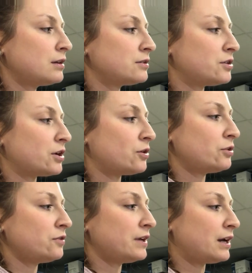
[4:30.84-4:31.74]
So you go
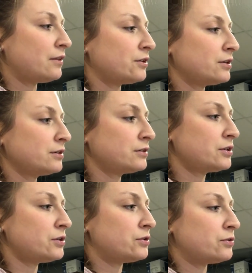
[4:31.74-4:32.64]
to the other
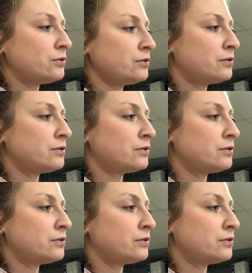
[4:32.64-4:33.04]
two